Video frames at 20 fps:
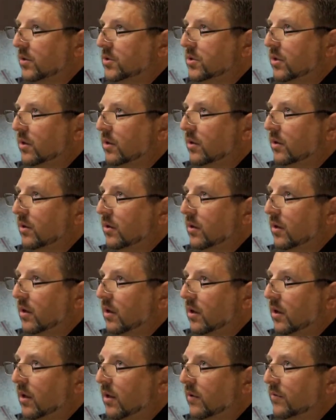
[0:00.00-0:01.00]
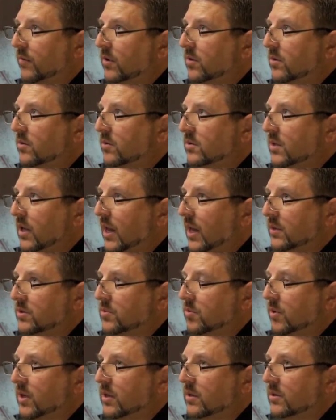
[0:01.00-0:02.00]
sure. Have you used the
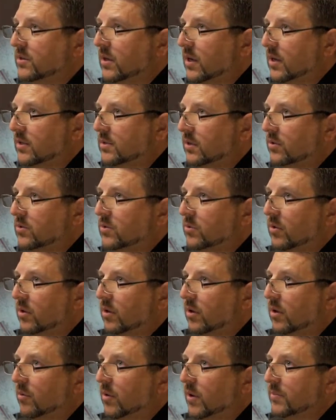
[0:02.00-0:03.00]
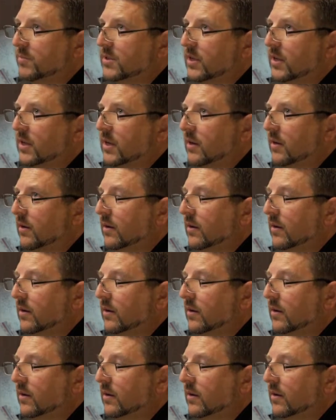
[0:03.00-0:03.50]
actuator sizing tool on our website?